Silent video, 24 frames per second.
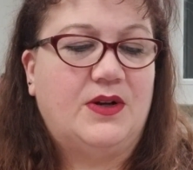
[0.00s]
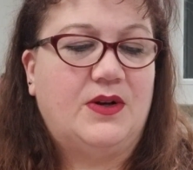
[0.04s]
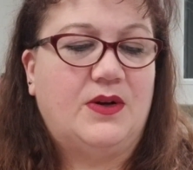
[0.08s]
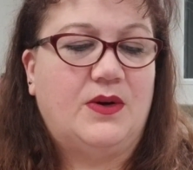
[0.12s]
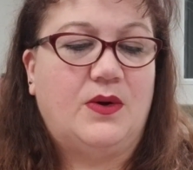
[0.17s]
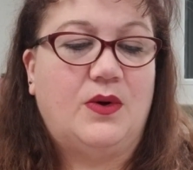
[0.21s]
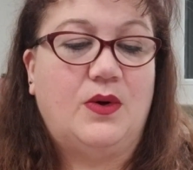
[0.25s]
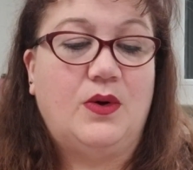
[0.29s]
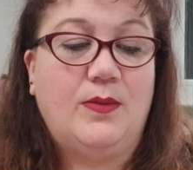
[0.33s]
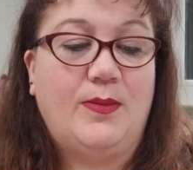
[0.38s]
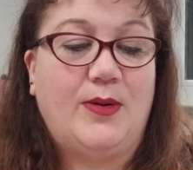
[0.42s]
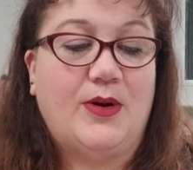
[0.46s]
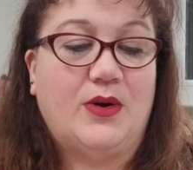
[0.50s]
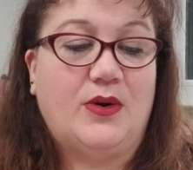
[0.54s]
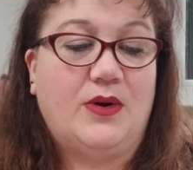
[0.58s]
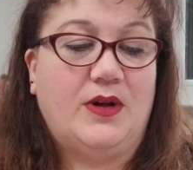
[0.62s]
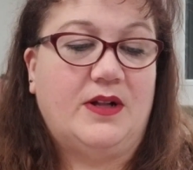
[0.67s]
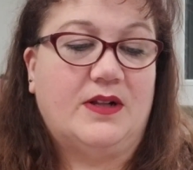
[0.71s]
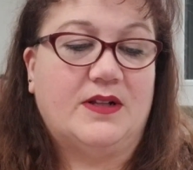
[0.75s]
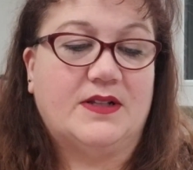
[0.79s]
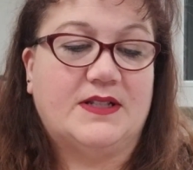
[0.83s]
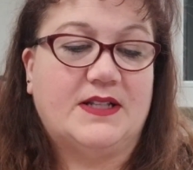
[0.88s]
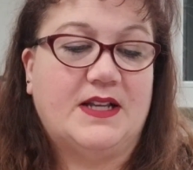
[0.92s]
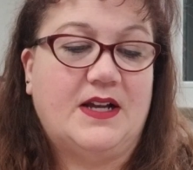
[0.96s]
jojoba
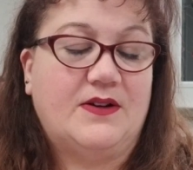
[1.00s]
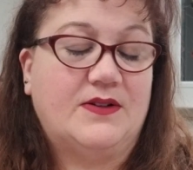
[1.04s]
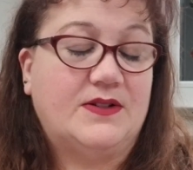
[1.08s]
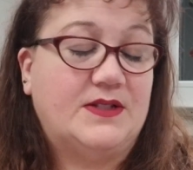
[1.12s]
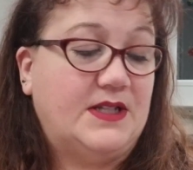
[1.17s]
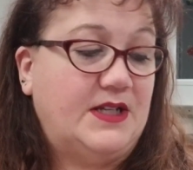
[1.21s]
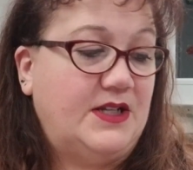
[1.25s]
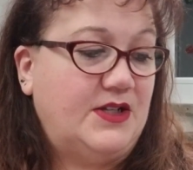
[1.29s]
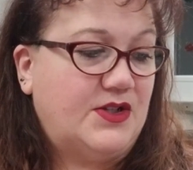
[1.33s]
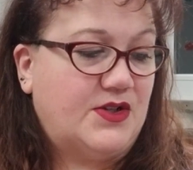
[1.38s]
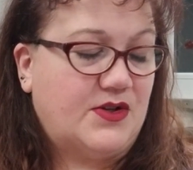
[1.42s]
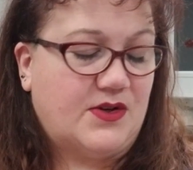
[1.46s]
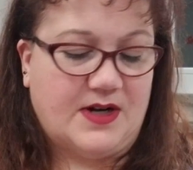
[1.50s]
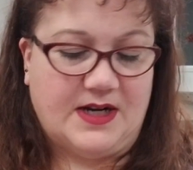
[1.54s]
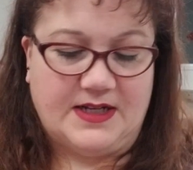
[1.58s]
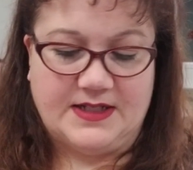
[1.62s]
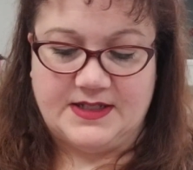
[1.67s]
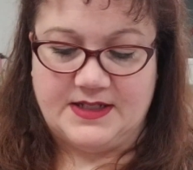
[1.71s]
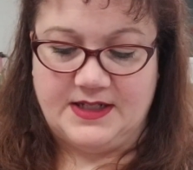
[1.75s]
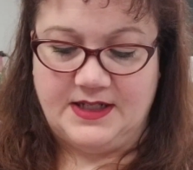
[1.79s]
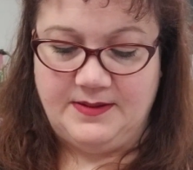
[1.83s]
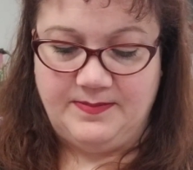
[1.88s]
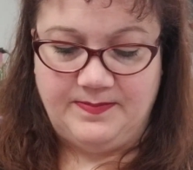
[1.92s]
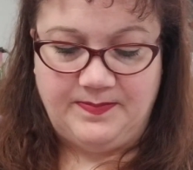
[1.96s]
oil sounds
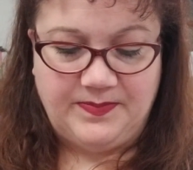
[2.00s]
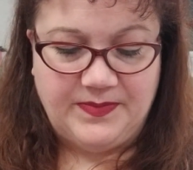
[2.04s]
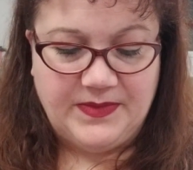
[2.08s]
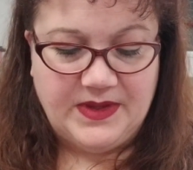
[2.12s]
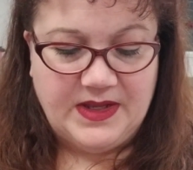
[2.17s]
interesting.